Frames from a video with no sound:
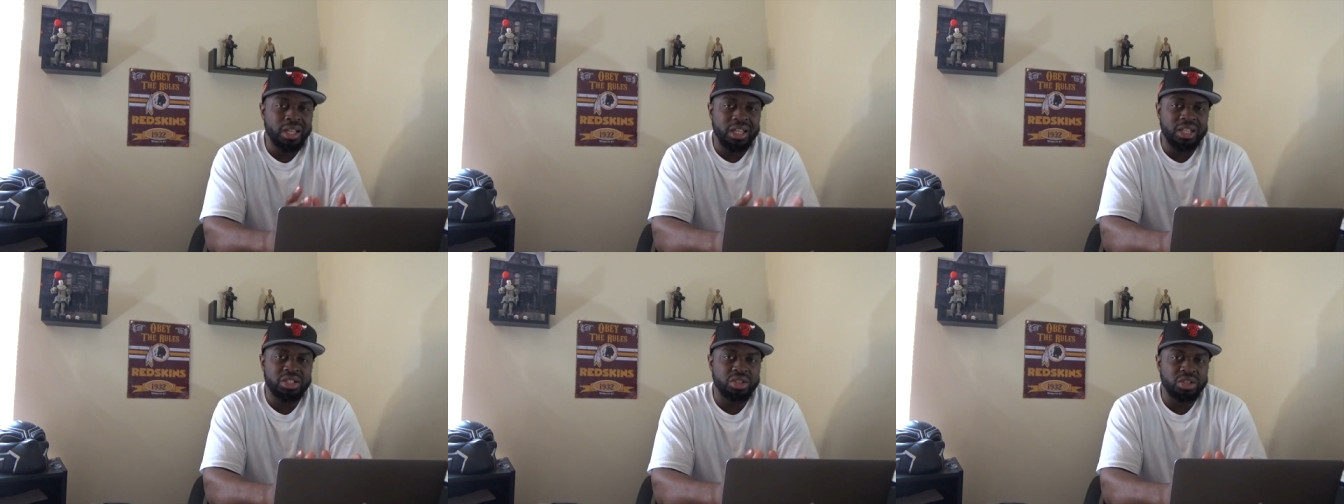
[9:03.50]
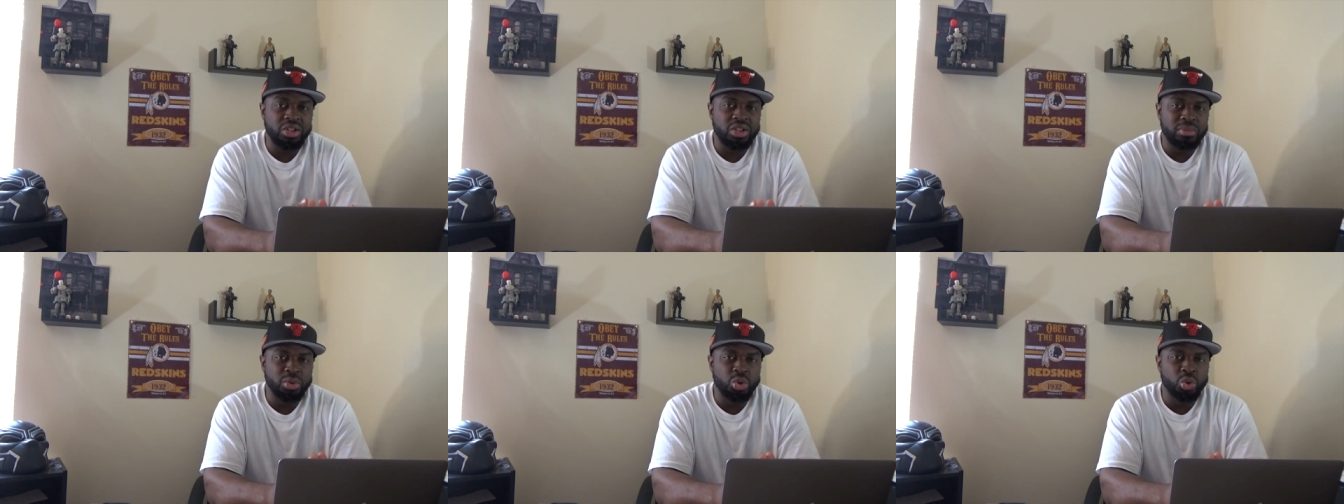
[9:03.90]
it's a
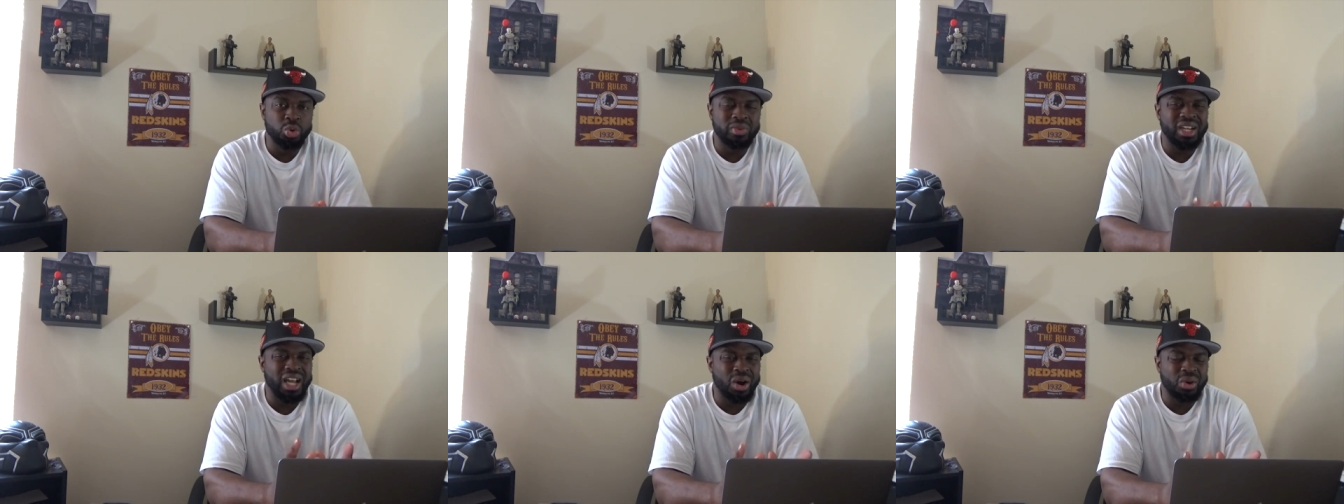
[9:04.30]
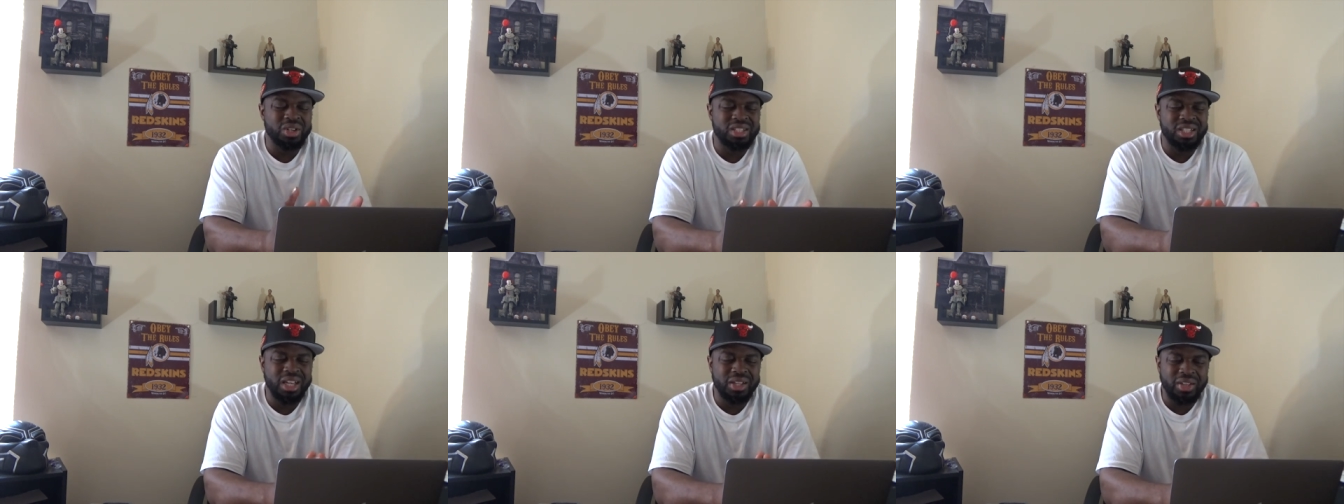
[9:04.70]
good move, and I only
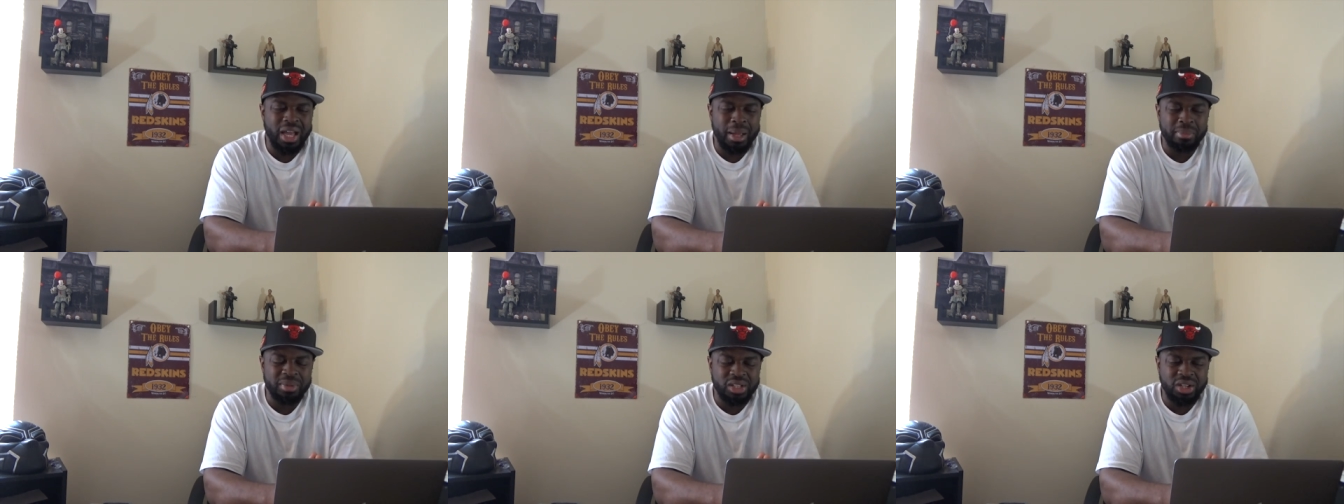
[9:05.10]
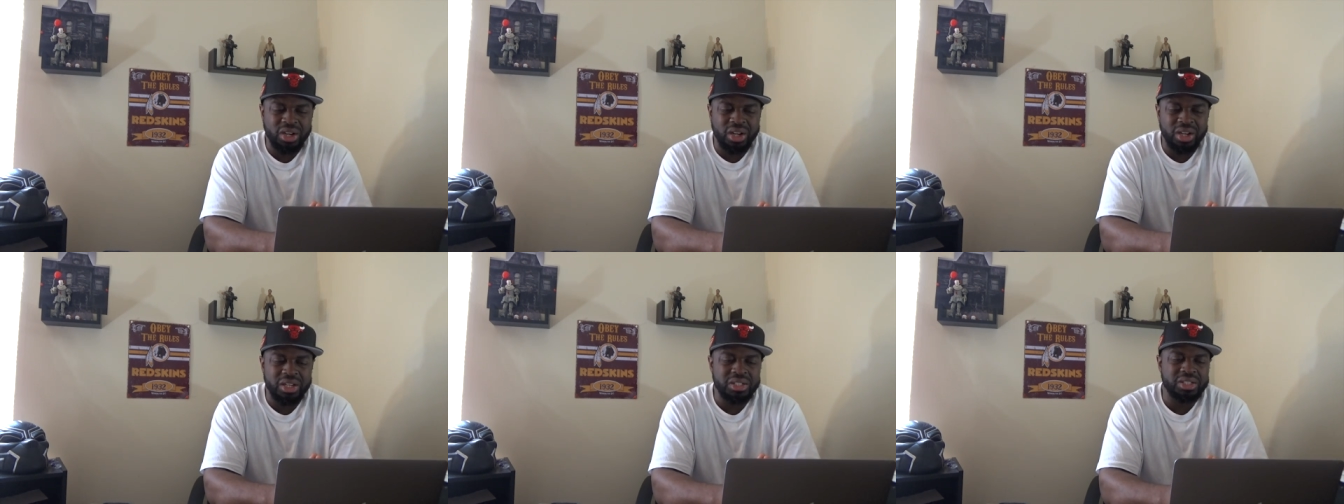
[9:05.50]
say that
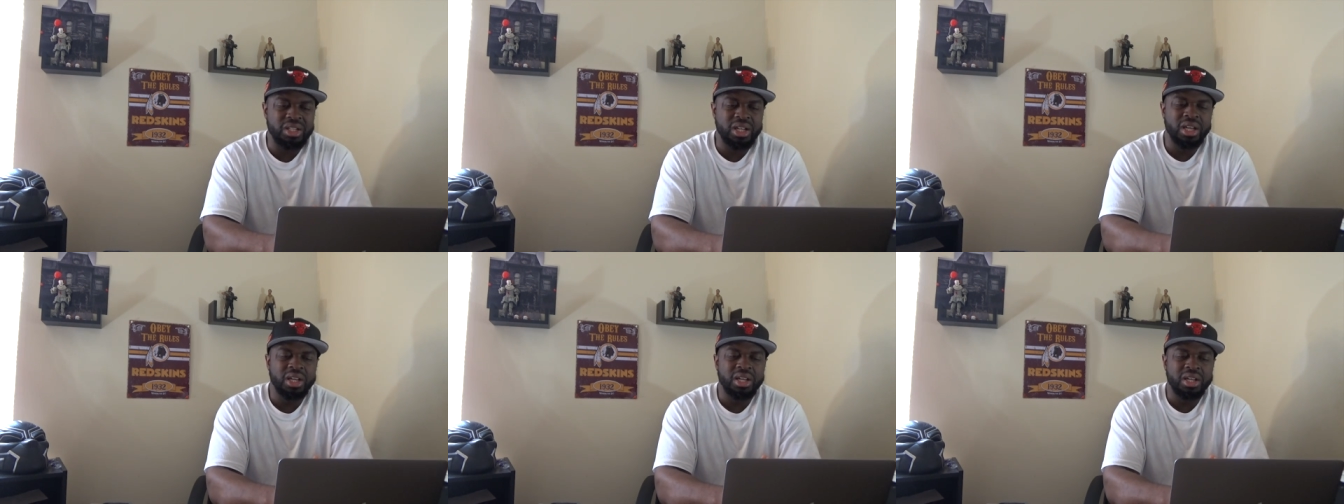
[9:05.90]
because